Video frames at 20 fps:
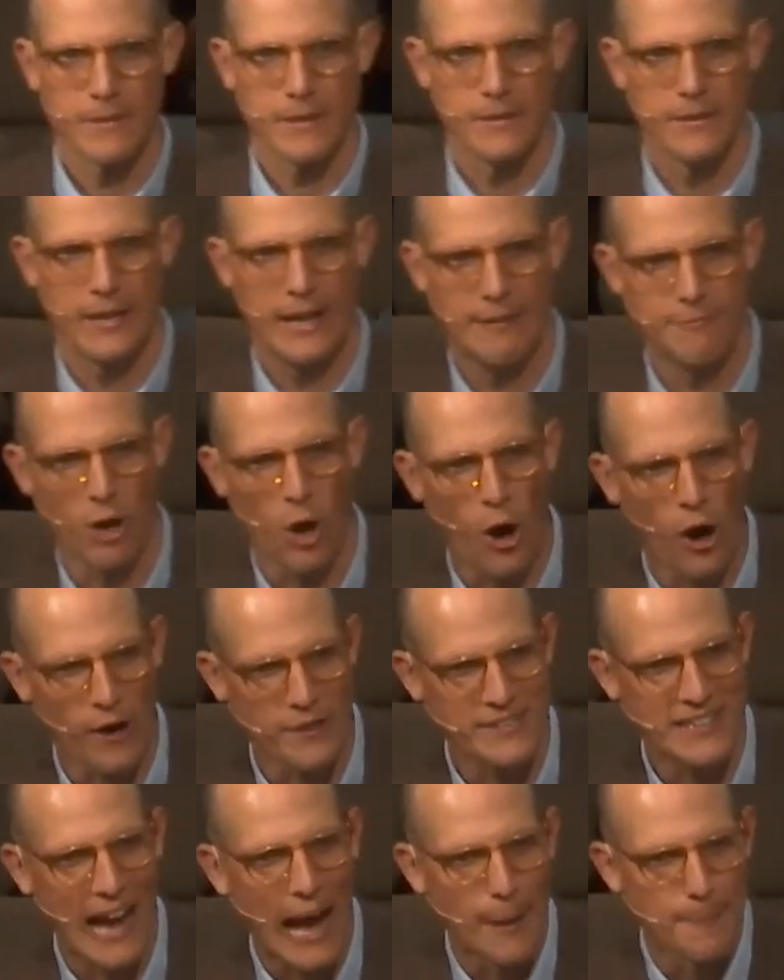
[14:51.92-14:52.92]
I have a hard
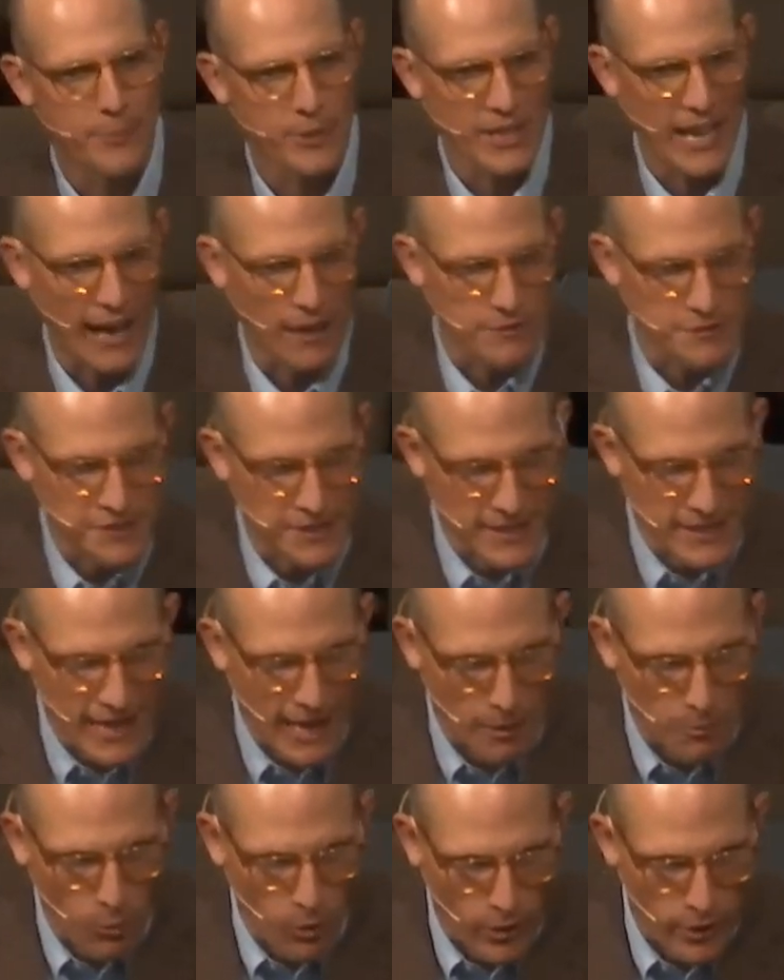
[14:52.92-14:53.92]
time pronouncing
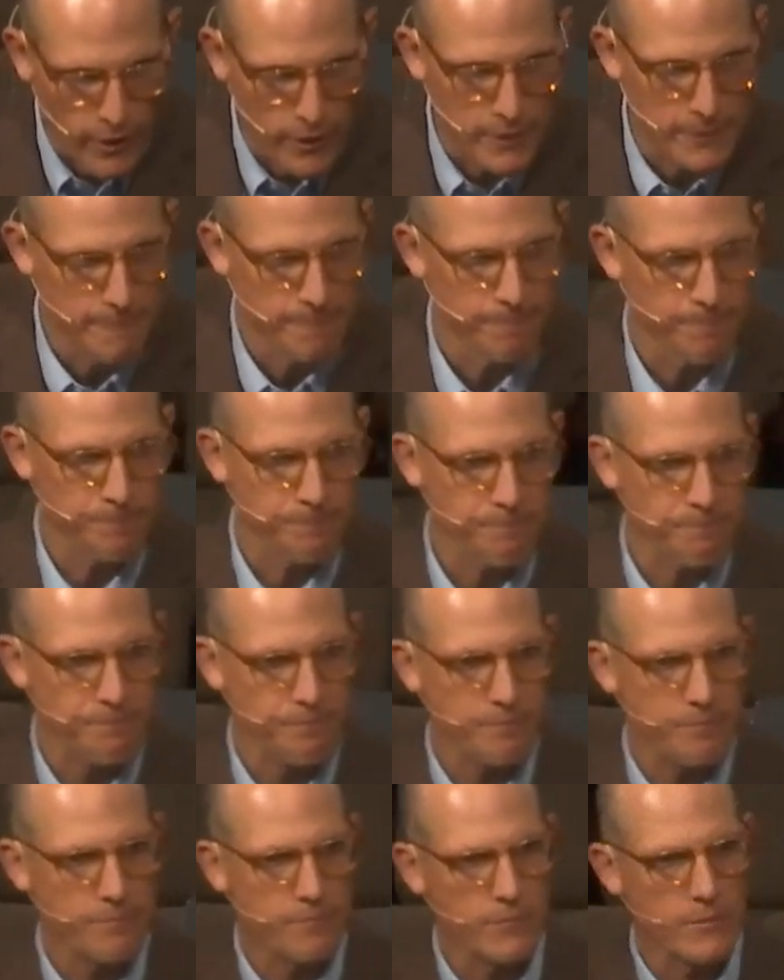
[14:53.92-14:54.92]
that word.
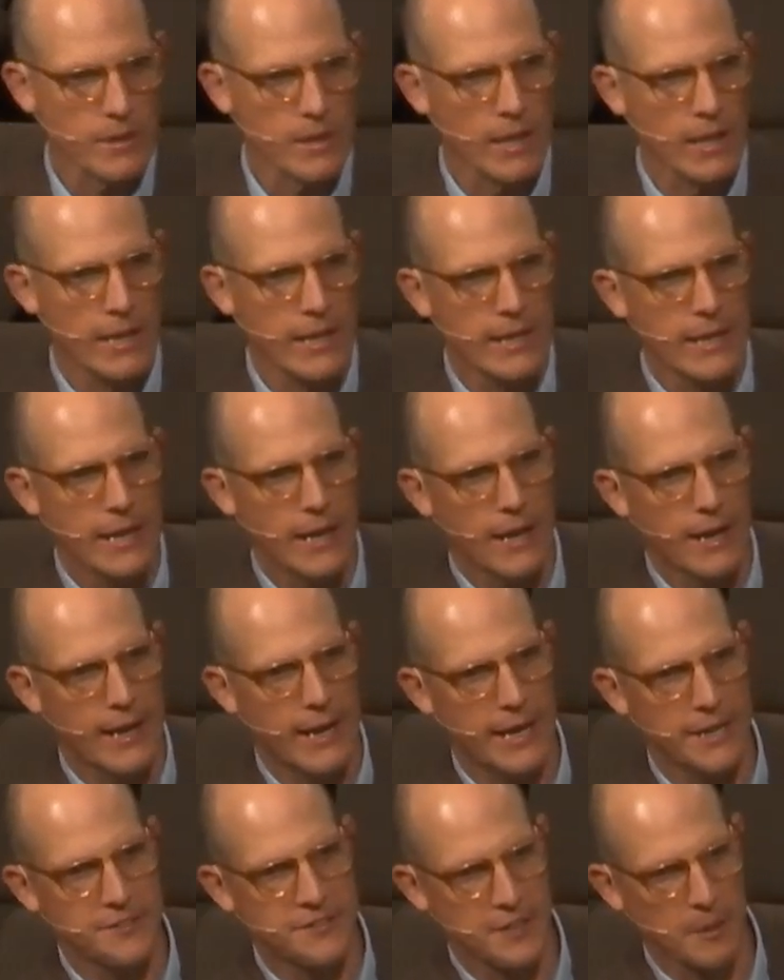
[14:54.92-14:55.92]
I
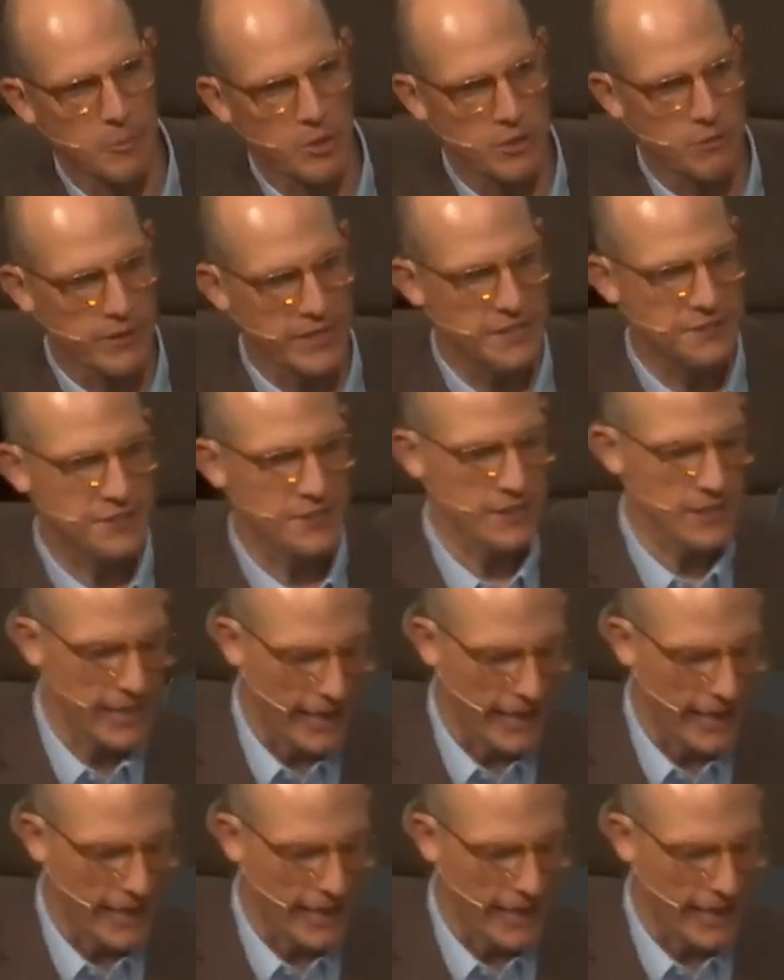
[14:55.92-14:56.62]
had someone recently